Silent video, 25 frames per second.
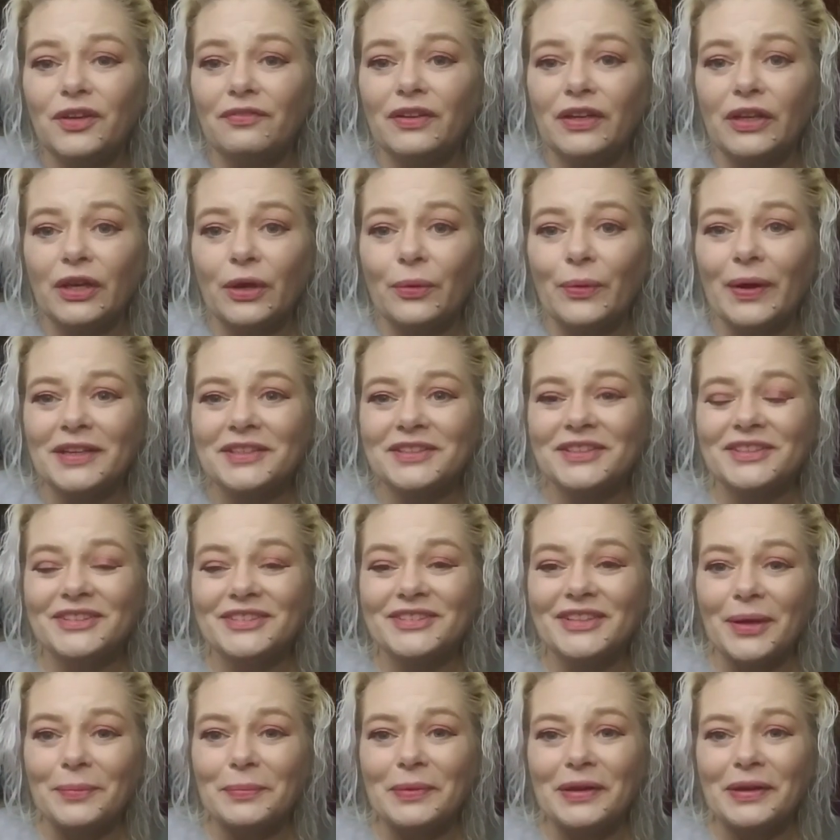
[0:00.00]
if you have any
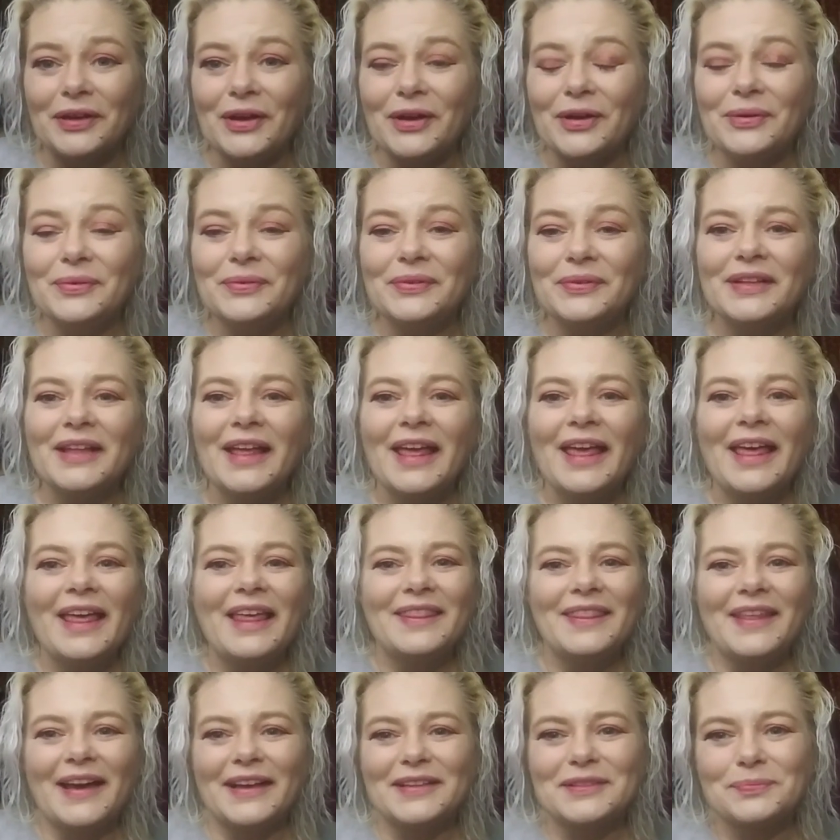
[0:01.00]
questions, let me know.
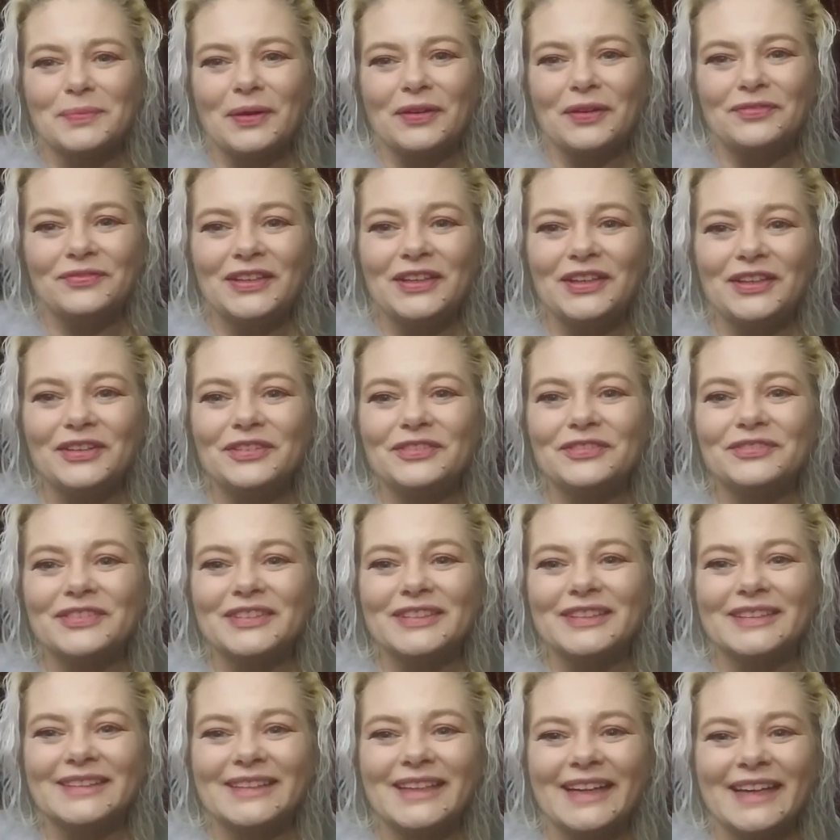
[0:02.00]
That's my
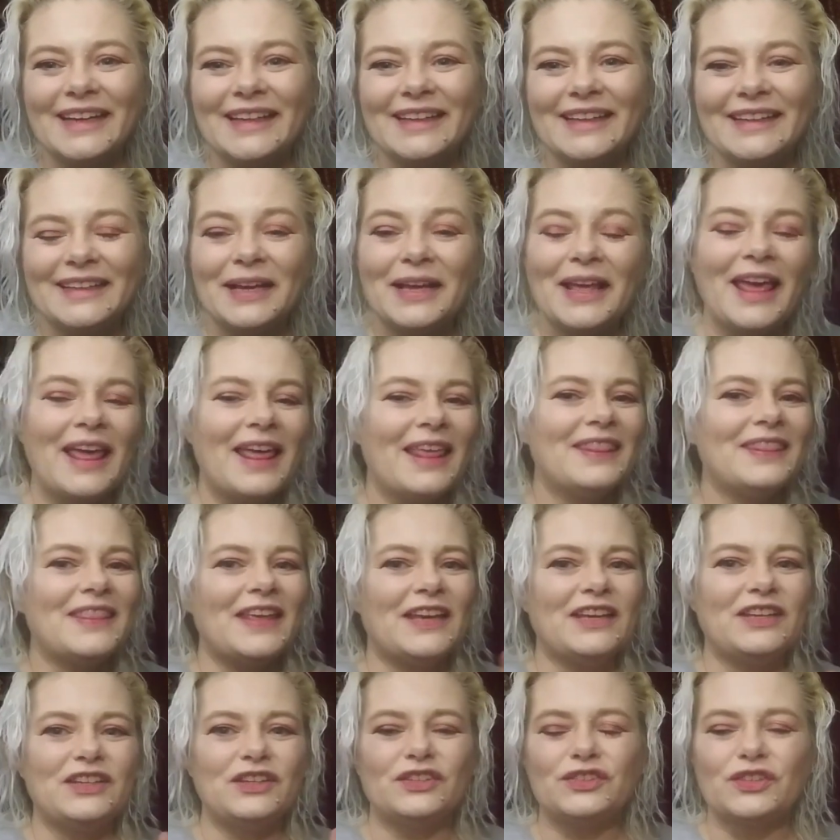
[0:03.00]
video for tonight.
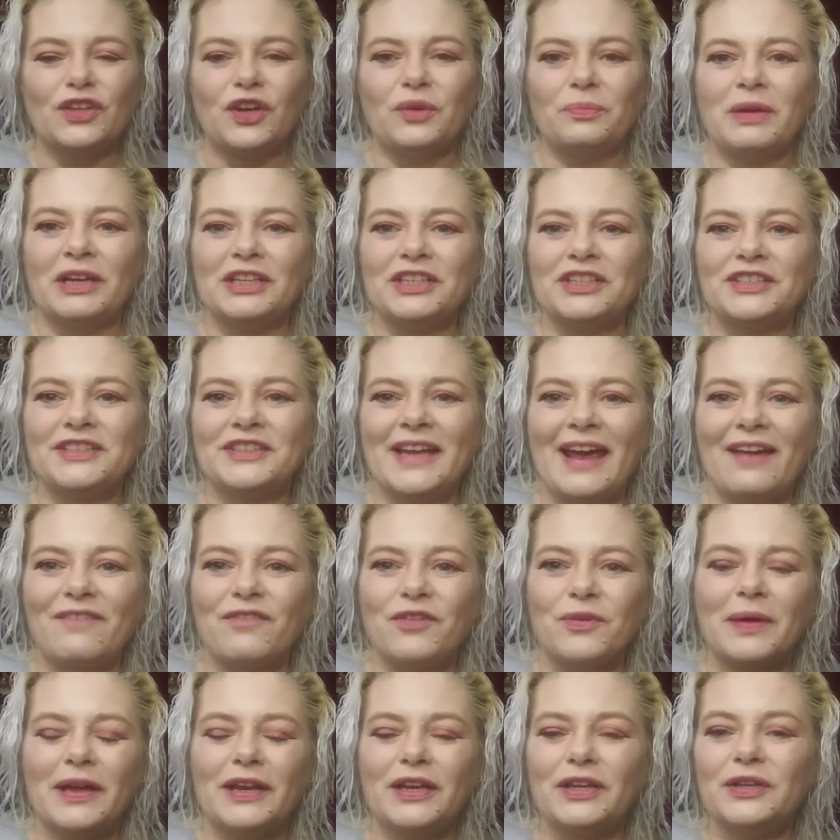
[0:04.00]
Thank you so much
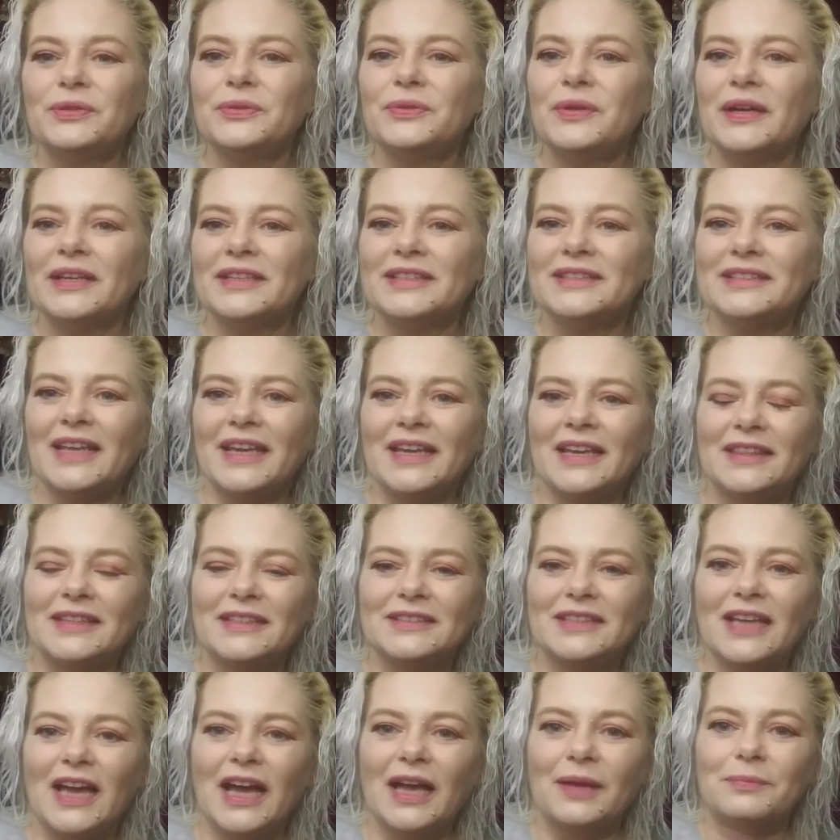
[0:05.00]
to everybody who has
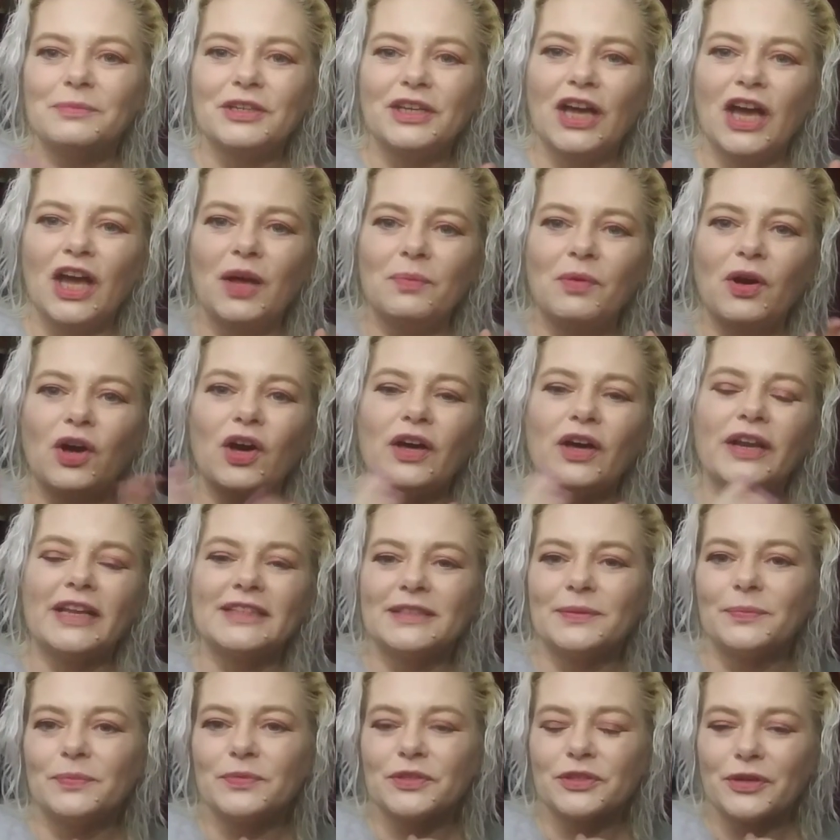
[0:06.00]
taken the time to come
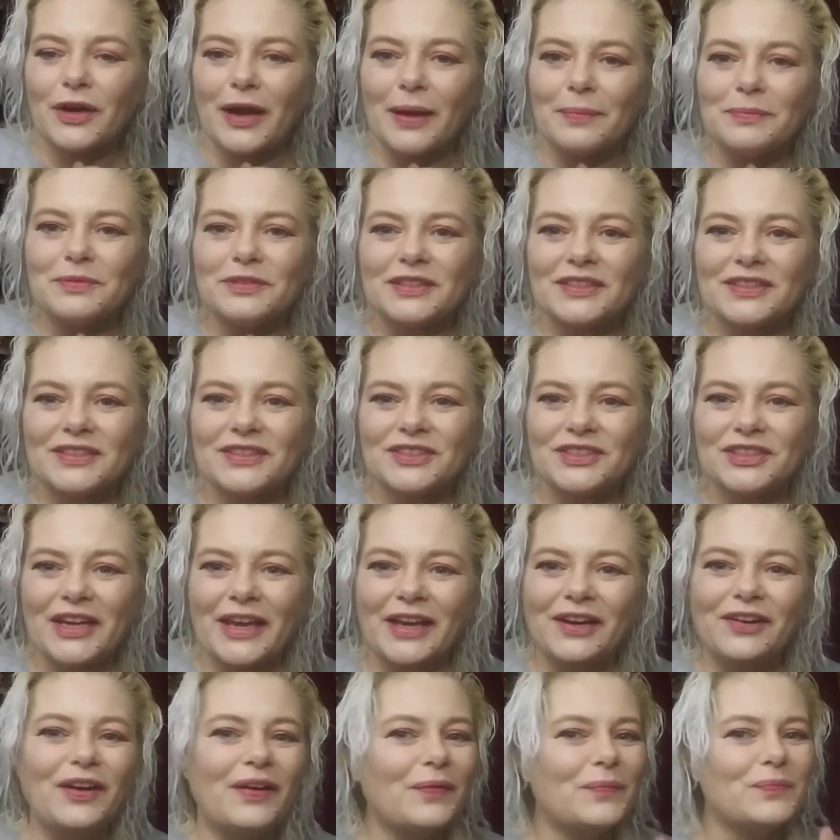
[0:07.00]
on and subscribe to
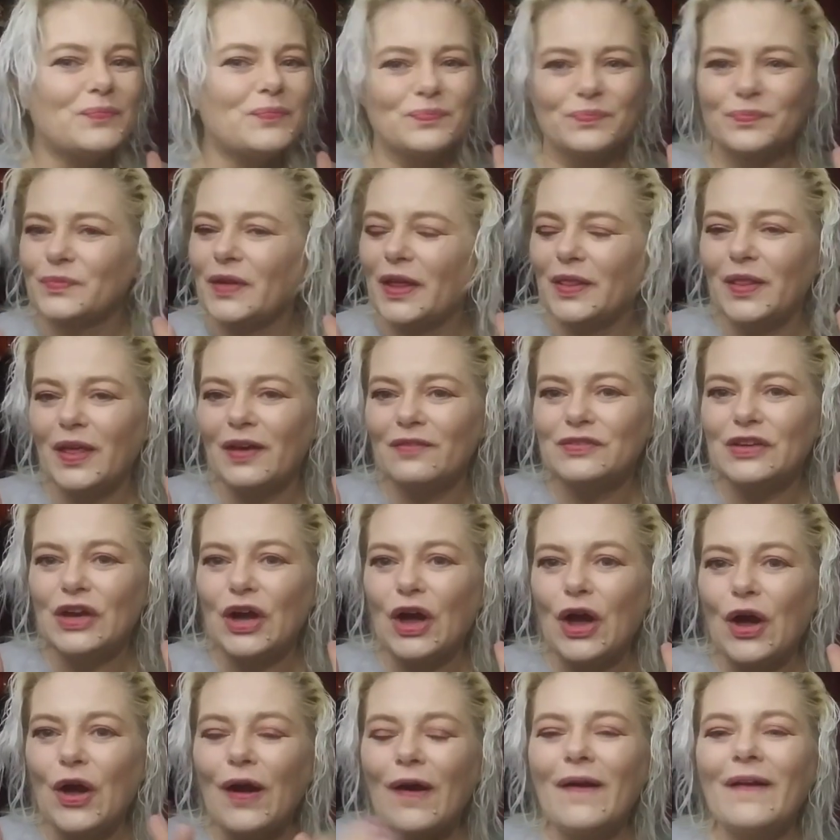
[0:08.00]
this channel. I
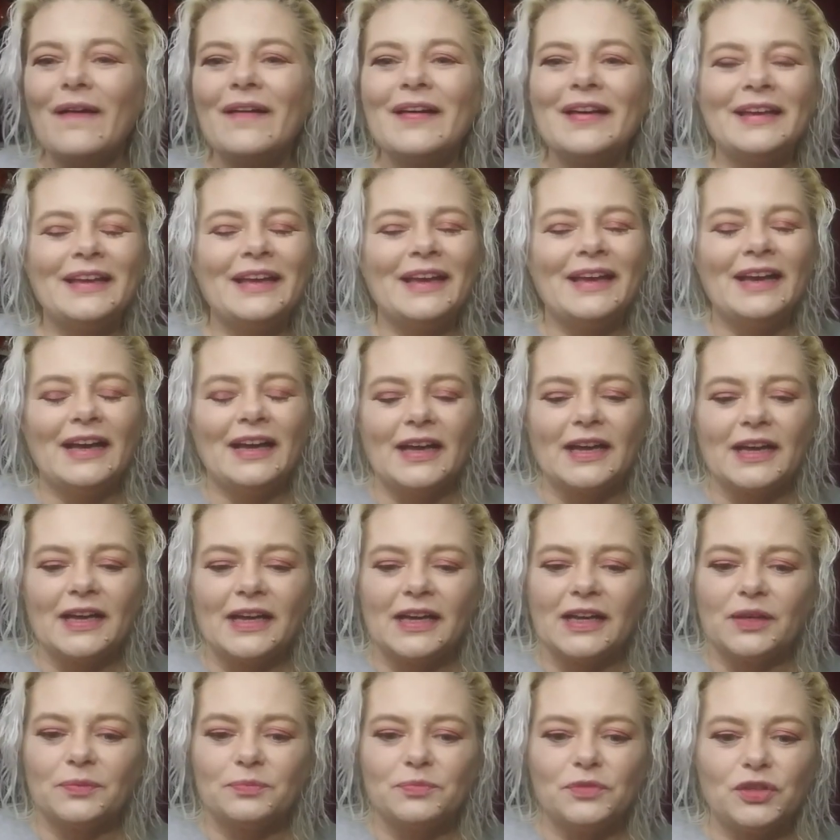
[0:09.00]
love you all.
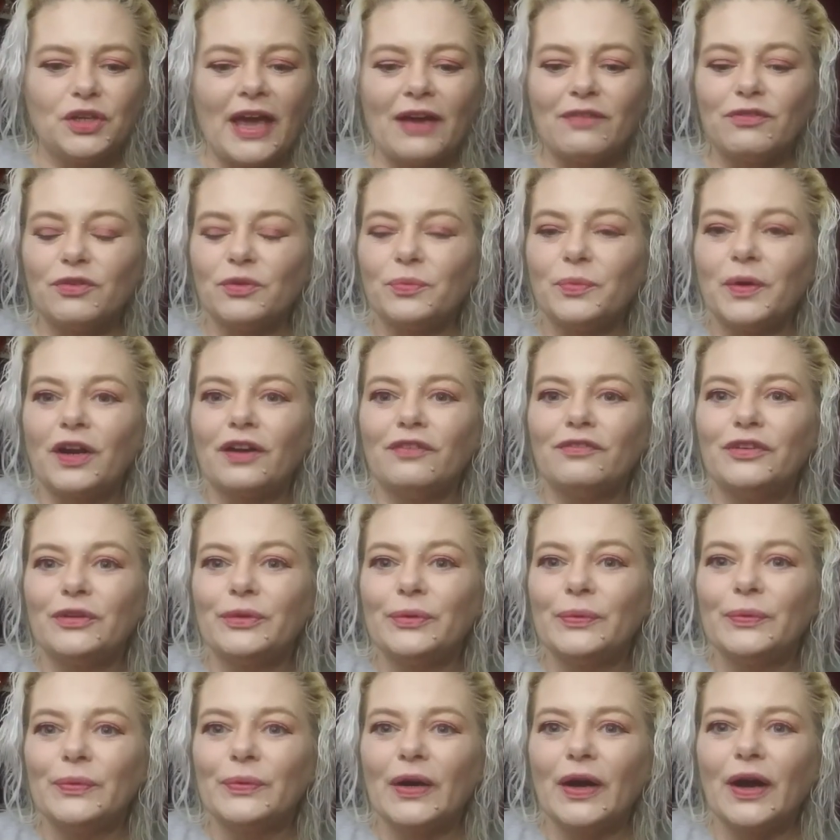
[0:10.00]
Um, every
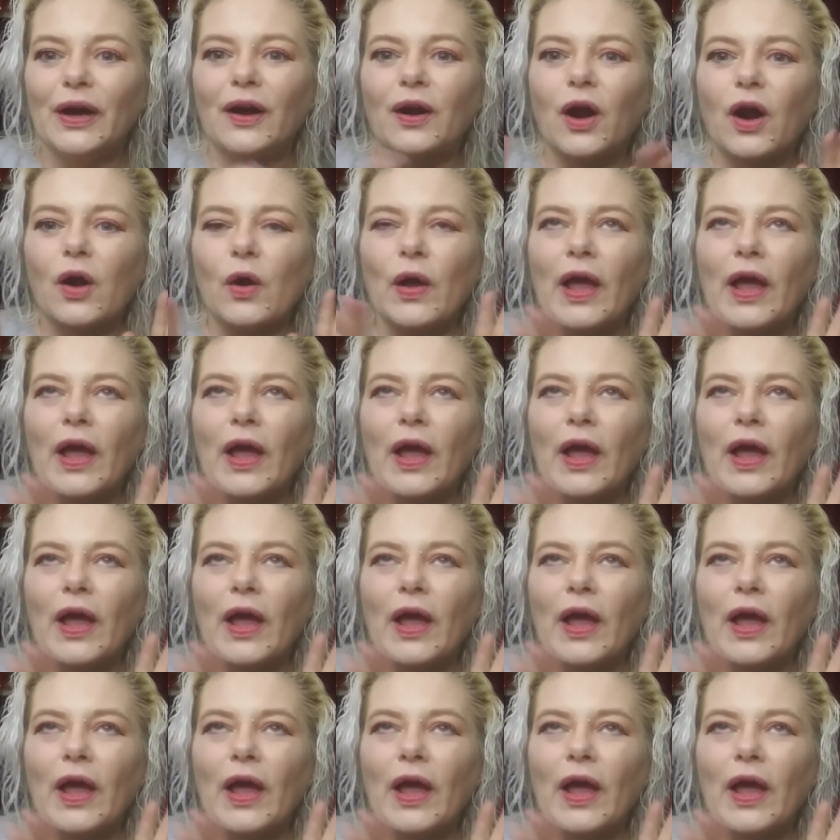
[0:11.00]
one of you